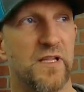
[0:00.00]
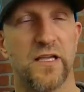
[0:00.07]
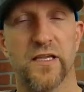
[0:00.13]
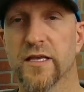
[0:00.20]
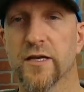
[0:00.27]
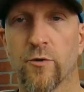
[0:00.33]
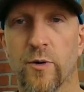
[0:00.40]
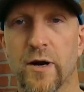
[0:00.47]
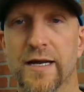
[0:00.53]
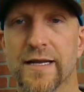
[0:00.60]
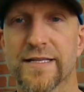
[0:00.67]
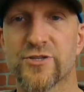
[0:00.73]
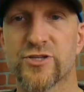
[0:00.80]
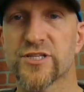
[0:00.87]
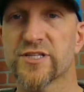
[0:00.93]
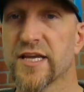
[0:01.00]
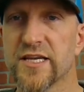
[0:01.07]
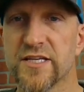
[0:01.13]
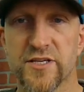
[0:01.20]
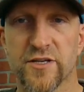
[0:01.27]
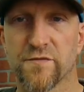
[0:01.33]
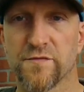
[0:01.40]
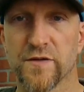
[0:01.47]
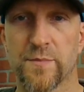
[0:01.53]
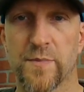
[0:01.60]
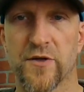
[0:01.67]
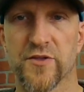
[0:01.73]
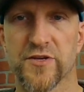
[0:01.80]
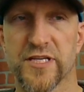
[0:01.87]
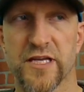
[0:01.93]
You know what? It's just easier to flip
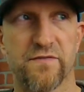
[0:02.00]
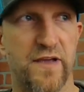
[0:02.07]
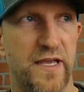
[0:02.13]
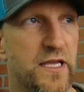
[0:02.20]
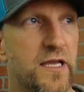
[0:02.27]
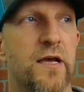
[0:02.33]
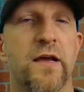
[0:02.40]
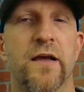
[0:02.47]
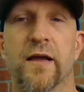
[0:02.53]
on the TV